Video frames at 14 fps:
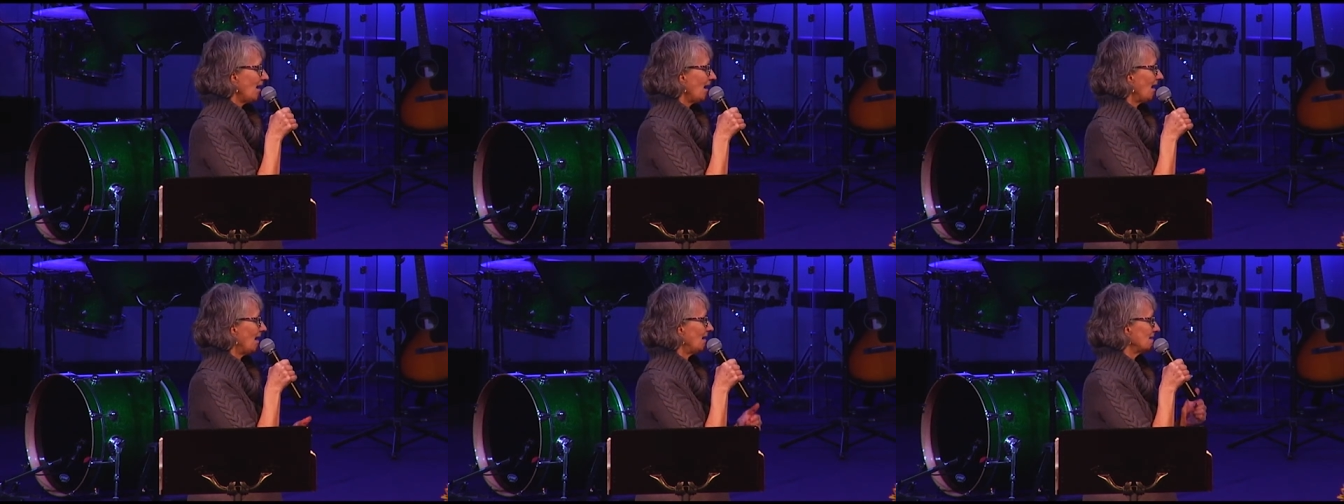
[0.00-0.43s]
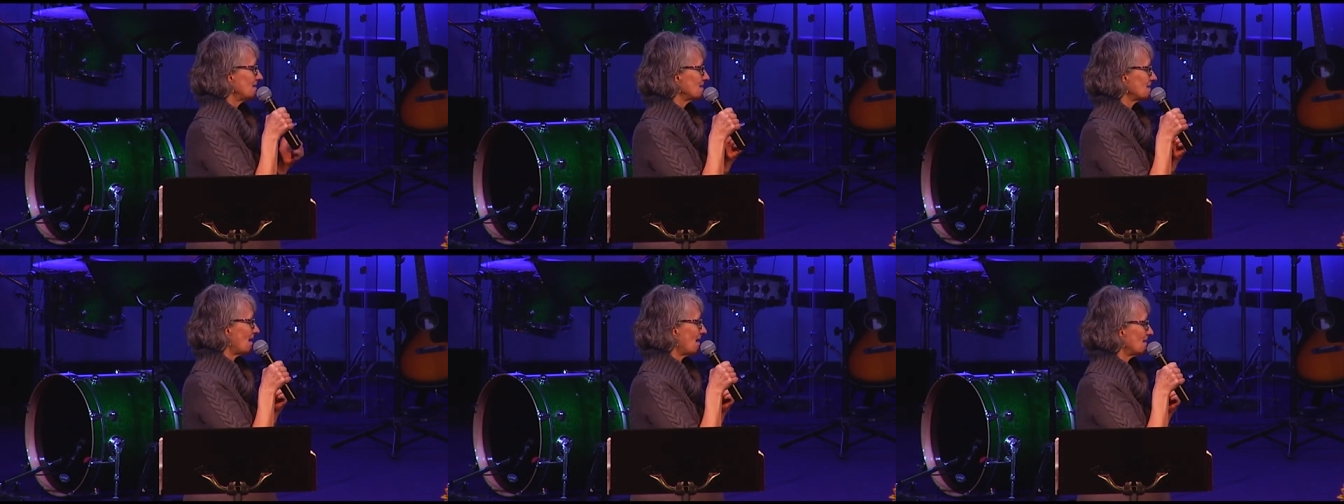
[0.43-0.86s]

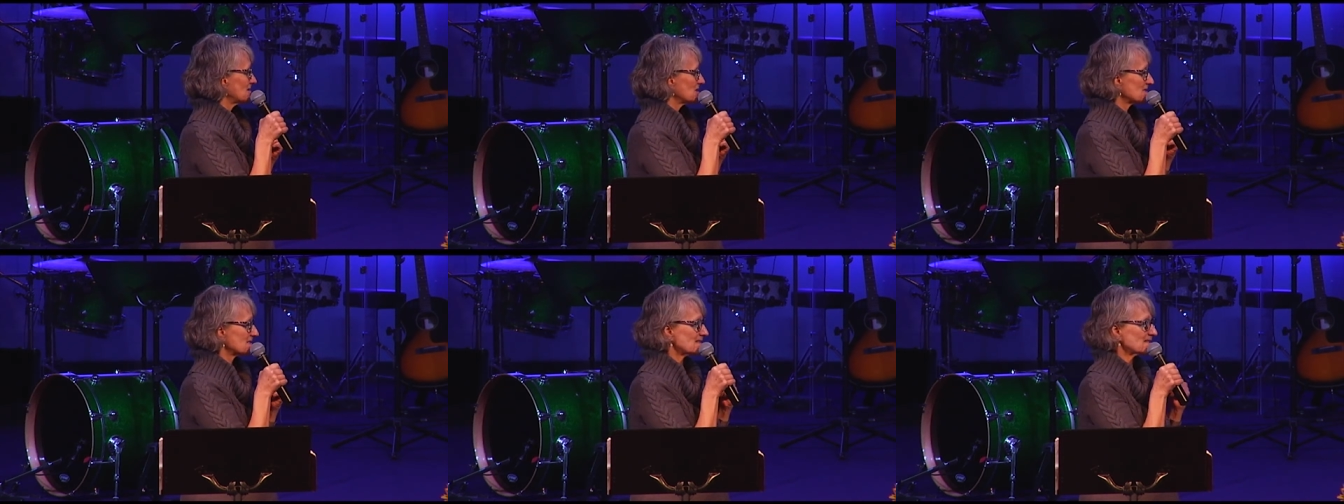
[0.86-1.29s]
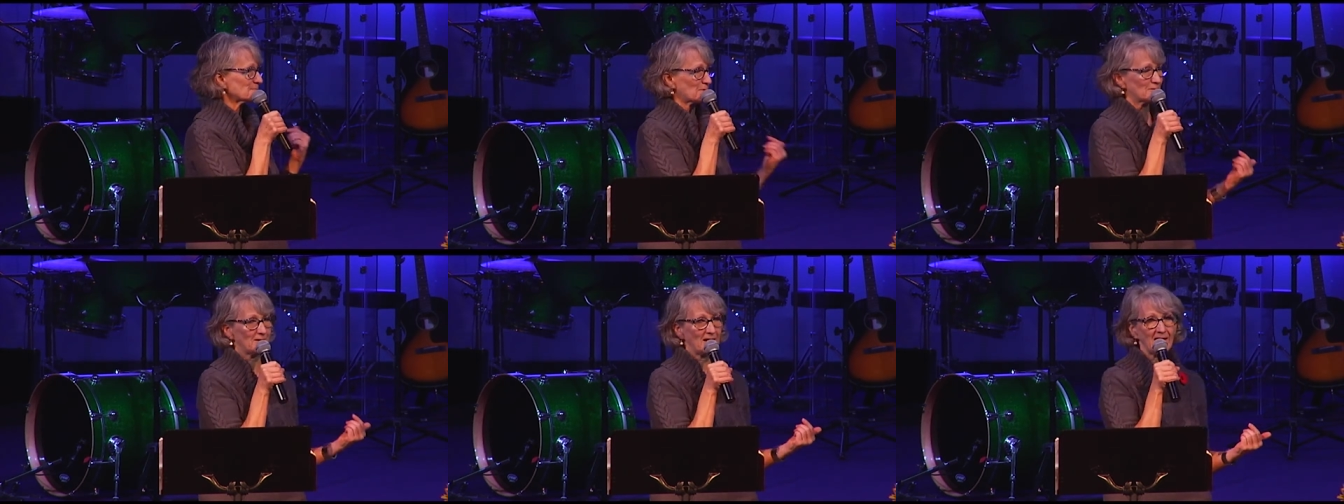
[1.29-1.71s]
And just this
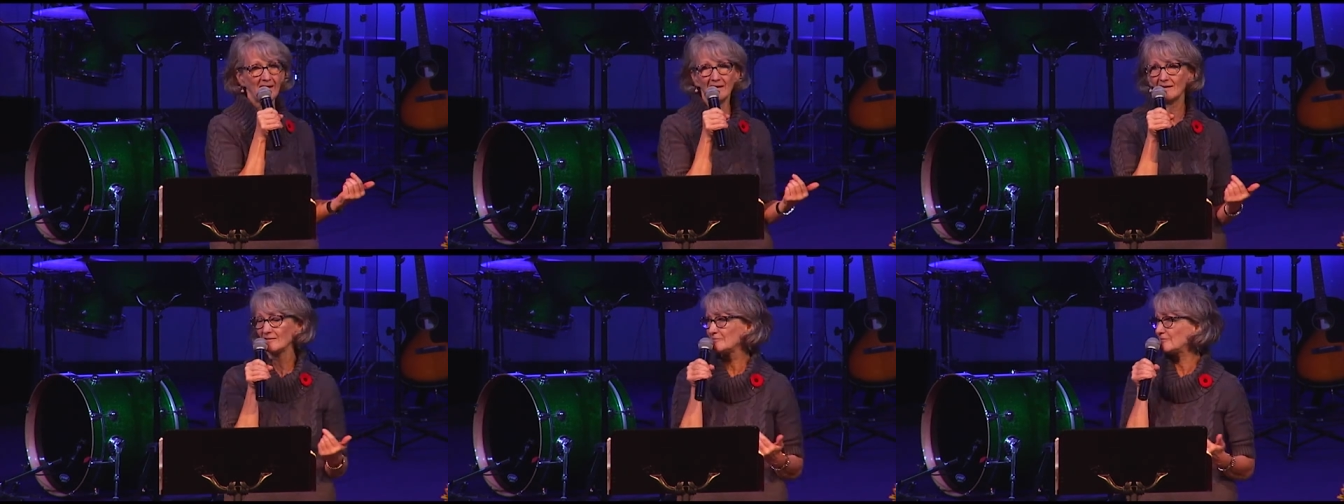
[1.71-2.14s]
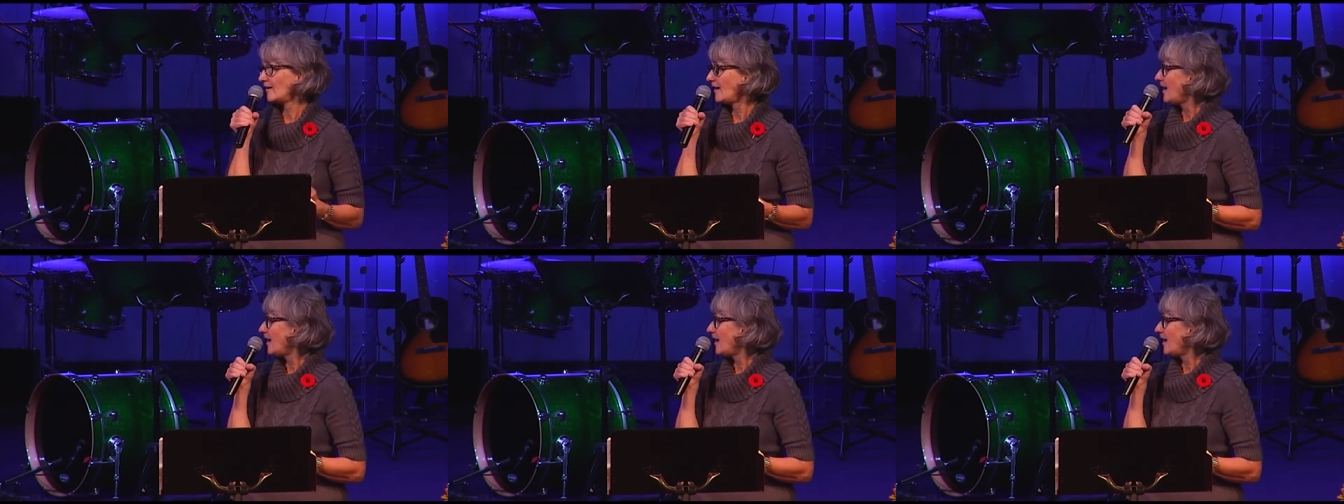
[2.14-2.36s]
parade of